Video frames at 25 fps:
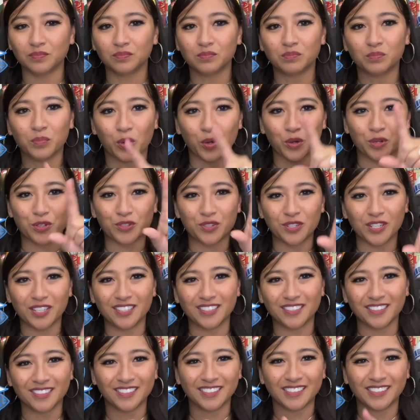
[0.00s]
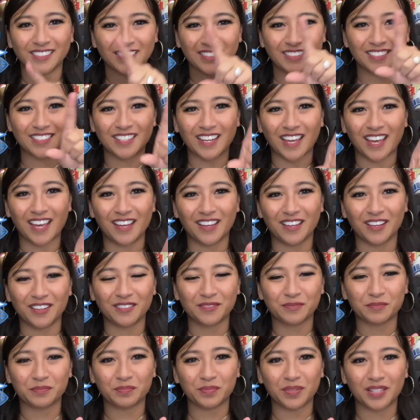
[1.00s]
portrait
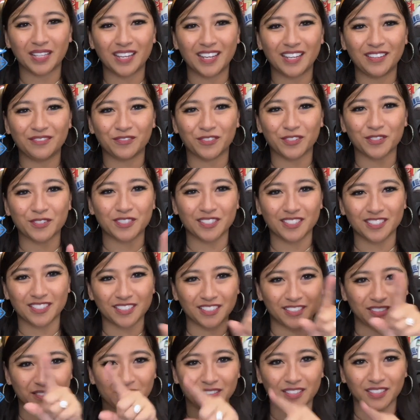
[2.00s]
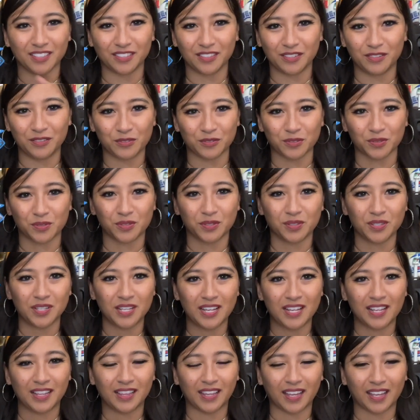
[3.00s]
style plate versus, you know, the usual
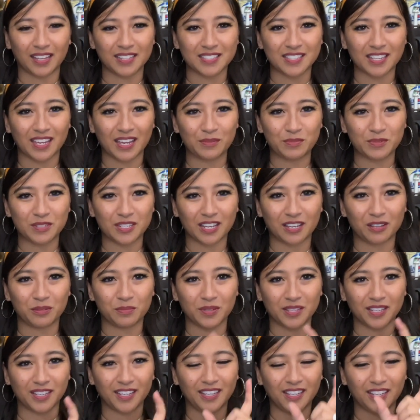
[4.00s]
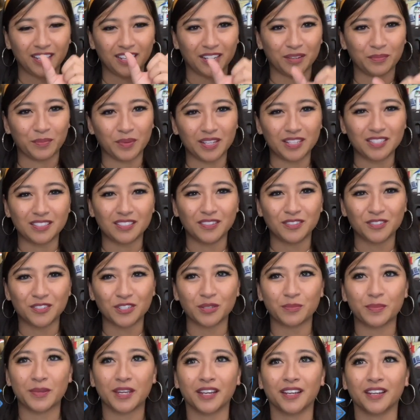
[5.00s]
landscape style plate here, but it's
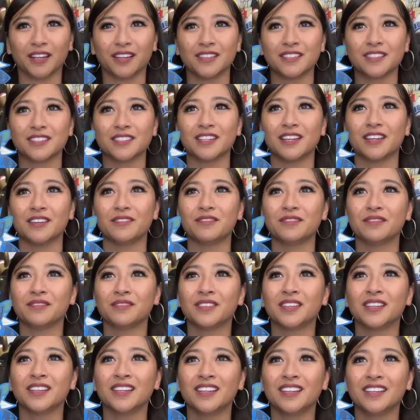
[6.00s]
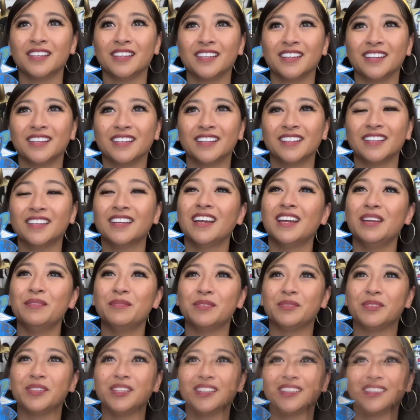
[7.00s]
usually bigger and stuff. Hey baby.